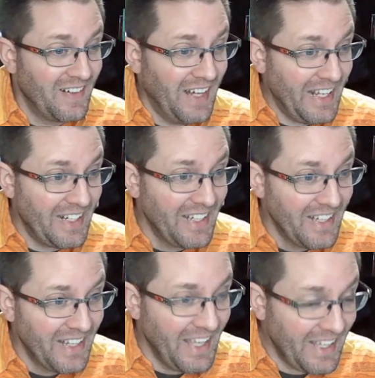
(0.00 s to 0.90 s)
right?
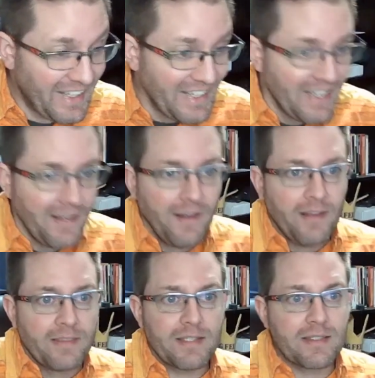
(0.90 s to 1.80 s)
Like,
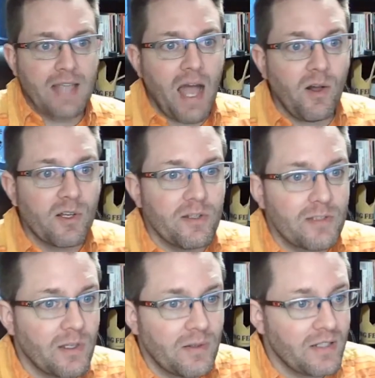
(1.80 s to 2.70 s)
this is the algos
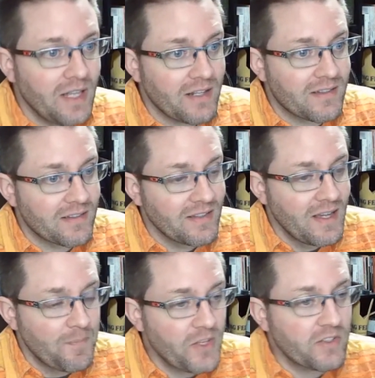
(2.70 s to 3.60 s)
going nuts.
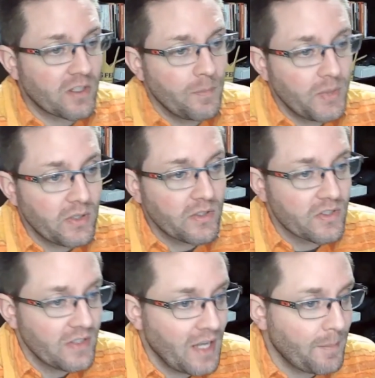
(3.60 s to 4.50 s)
These are computers
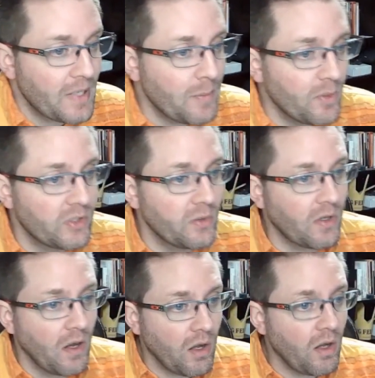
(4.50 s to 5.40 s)
and not people doing
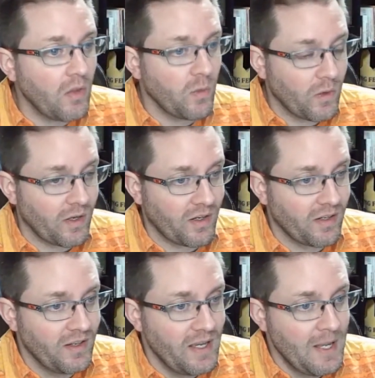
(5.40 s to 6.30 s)
all the work.
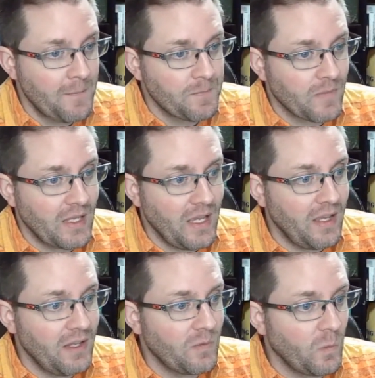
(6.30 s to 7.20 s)

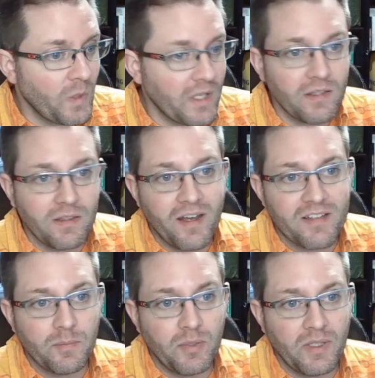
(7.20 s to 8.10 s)
And we need laws
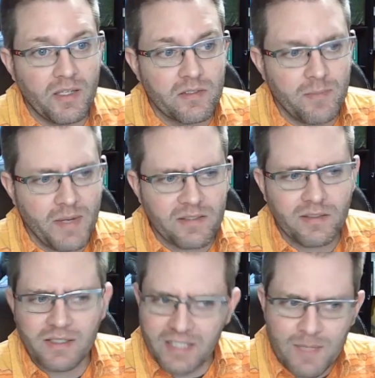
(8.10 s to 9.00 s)
in place to
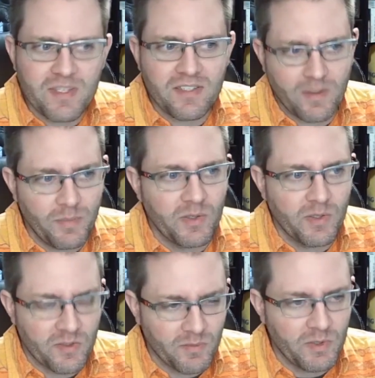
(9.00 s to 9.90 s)
basically keep these
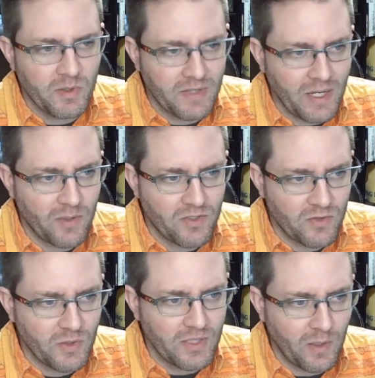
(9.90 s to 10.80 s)
computers from doing that
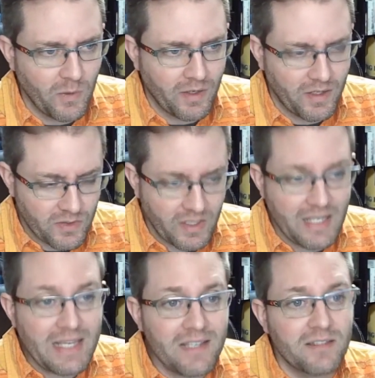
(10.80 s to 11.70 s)
doing that work. So it
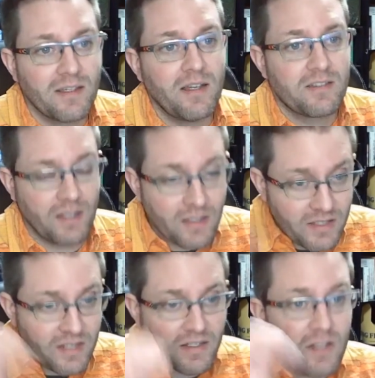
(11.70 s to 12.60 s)
is
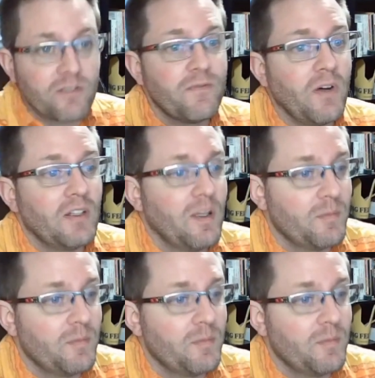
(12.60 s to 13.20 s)
it does fall on